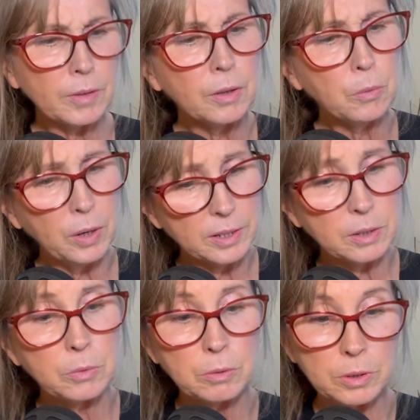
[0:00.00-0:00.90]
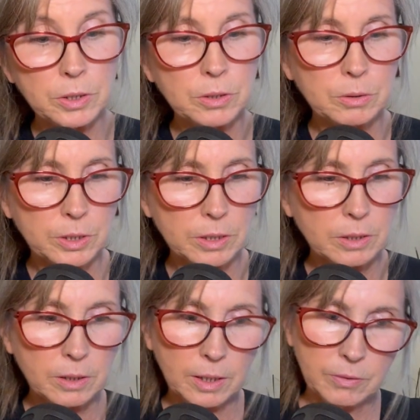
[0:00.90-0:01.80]
The ways that we really do just
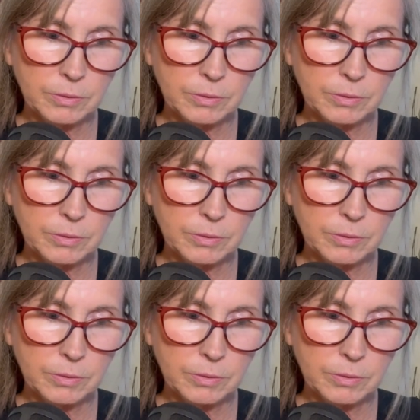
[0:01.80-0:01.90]
kind of,